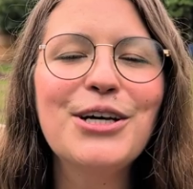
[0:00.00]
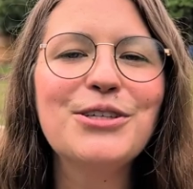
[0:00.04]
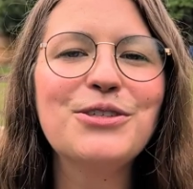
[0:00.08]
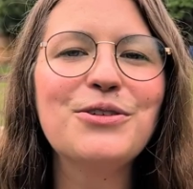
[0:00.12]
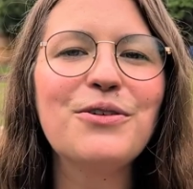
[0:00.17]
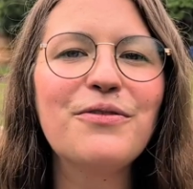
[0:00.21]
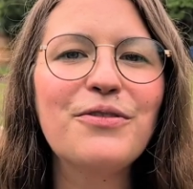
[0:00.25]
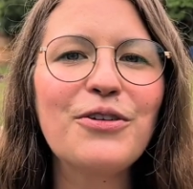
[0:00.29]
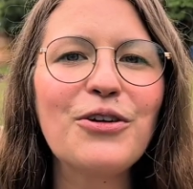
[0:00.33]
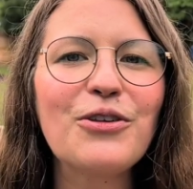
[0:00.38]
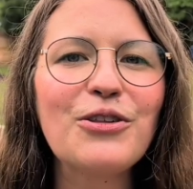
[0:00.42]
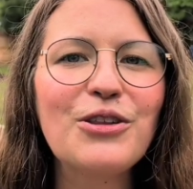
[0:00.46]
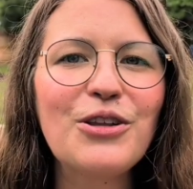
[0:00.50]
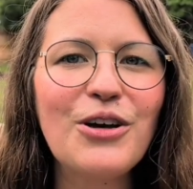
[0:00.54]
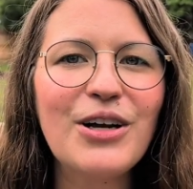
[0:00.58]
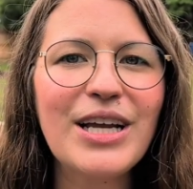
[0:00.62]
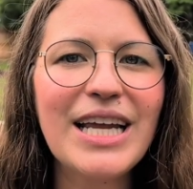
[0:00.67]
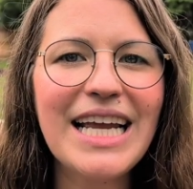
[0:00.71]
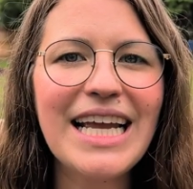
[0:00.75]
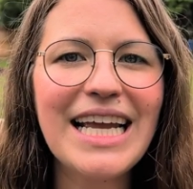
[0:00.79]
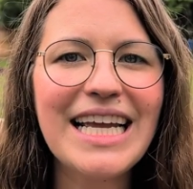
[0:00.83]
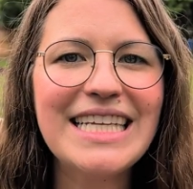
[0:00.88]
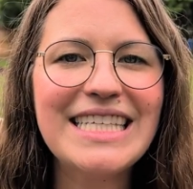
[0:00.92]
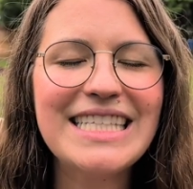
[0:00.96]
So if you're
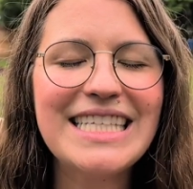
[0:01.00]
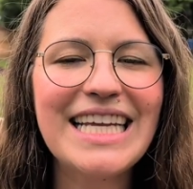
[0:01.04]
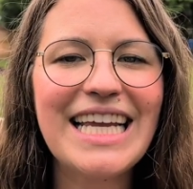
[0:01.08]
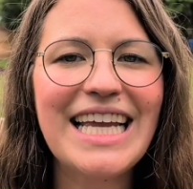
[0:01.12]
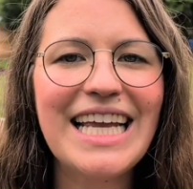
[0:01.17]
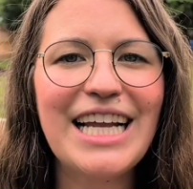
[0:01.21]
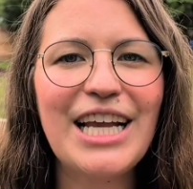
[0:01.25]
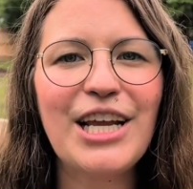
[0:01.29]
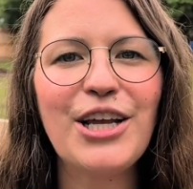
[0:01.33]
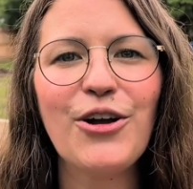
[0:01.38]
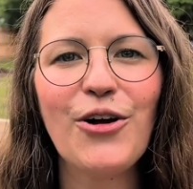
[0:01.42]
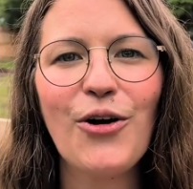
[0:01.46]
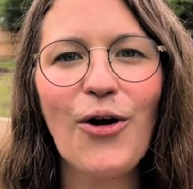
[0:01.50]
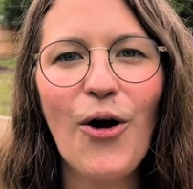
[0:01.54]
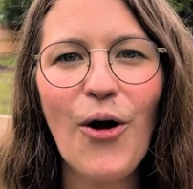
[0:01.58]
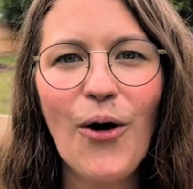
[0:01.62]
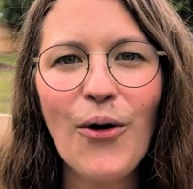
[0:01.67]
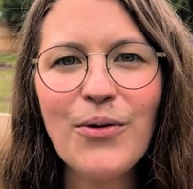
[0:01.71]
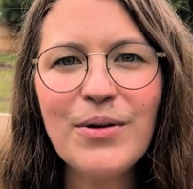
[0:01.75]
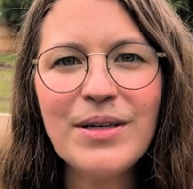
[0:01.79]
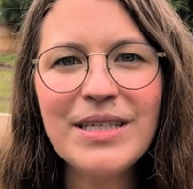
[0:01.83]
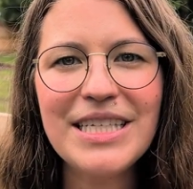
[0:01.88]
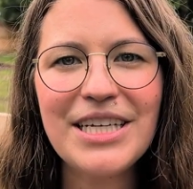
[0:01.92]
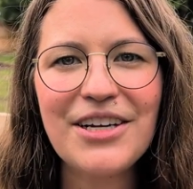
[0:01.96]
looking into getting your
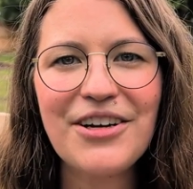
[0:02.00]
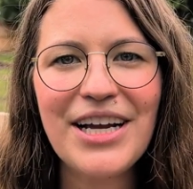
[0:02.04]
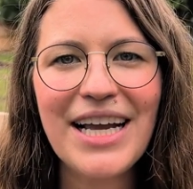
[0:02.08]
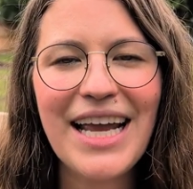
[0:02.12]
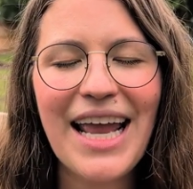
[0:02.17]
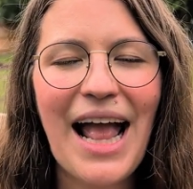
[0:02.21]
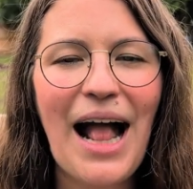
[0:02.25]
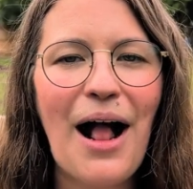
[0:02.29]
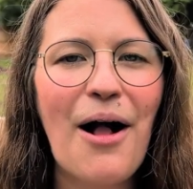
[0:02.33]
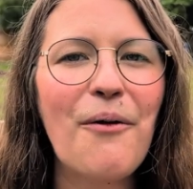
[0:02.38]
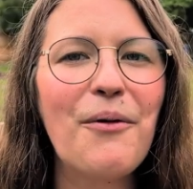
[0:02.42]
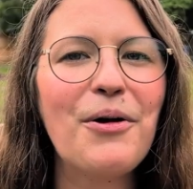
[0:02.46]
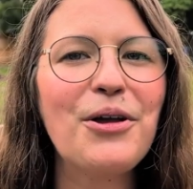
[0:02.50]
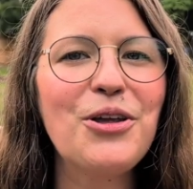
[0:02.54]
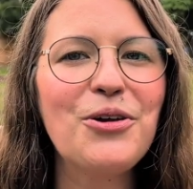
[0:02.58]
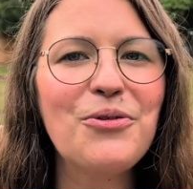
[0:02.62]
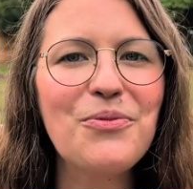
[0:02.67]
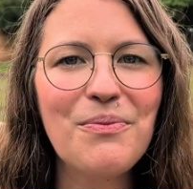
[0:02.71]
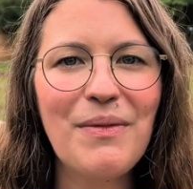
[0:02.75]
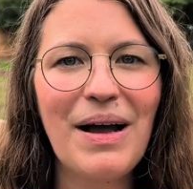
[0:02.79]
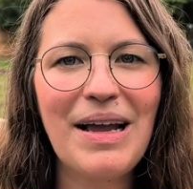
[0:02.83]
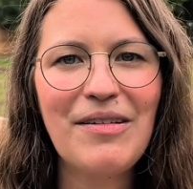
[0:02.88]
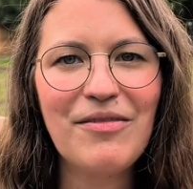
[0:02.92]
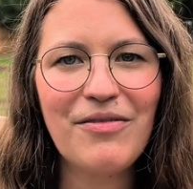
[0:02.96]
own dairy cow,
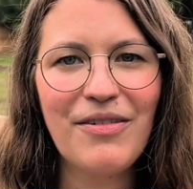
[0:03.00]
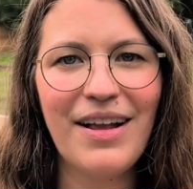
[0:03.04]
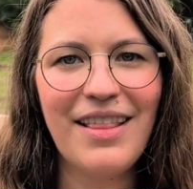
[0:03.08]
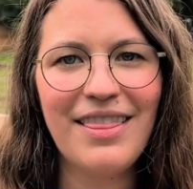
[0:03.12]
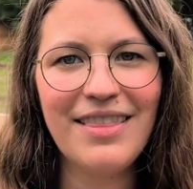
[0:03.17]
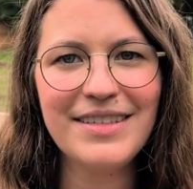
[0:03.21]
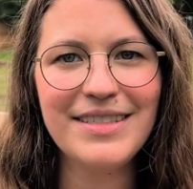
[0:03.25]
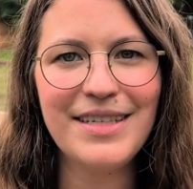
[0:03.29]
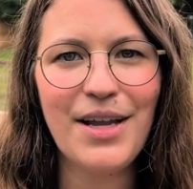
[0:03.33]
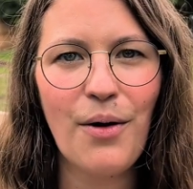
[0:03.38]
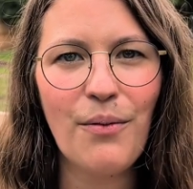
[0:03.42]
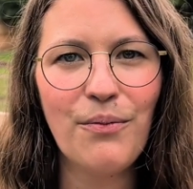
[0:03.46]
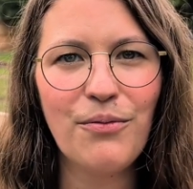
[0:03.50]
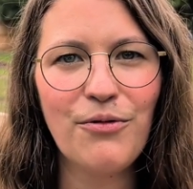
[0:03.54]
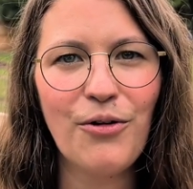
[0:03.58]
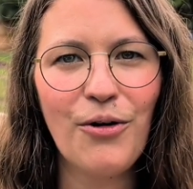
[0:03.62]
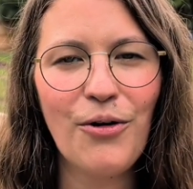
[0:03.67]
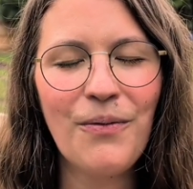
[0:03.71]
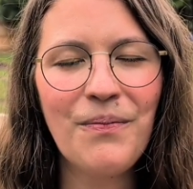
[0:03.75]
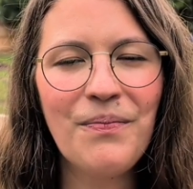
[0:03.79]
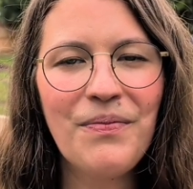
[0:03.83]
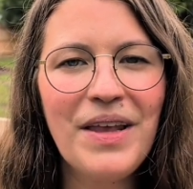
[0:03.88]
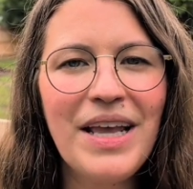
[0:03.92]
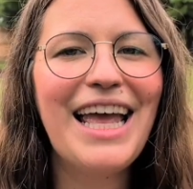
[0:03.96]
you might find this
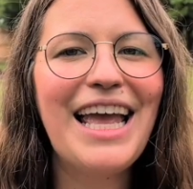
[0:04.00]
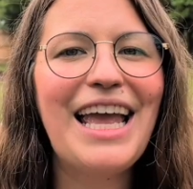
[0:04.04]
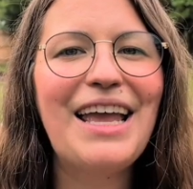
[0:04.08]
helpful.